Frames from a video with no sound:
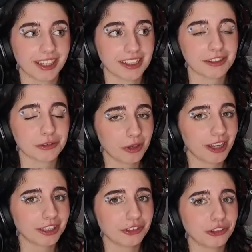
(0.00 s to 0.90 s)
And that's
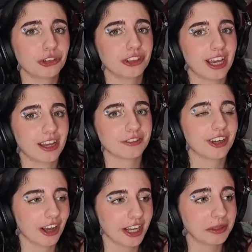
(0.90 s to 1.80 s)
why you should have
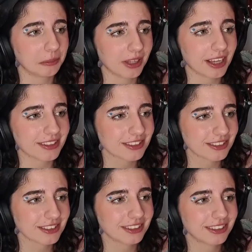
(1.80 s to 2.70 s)
a hiding
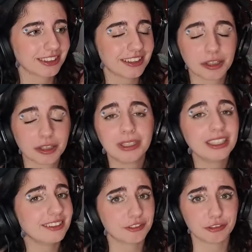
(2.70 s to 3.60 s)
place that is
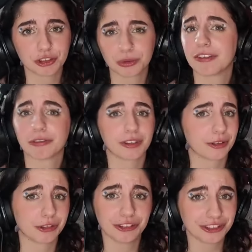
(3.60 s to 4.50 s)
completely different to what everyone
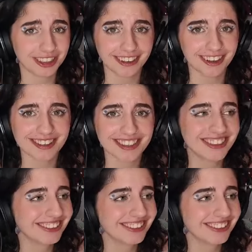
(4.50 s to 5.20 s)
else usually does.